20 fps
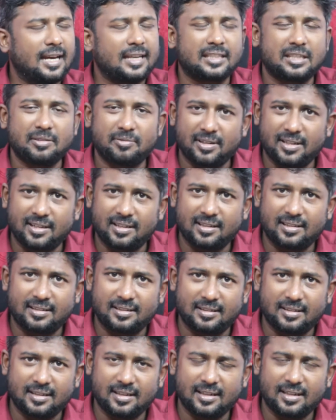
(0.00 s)
given
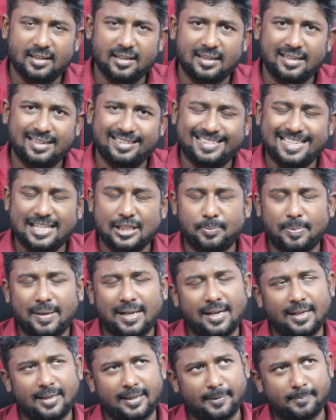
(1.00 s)
death
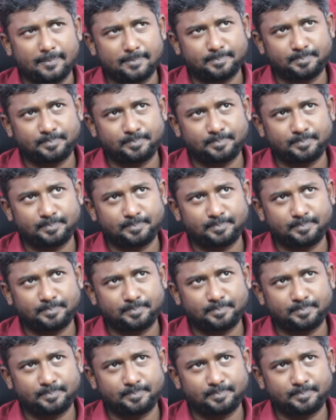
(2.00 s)
penalty.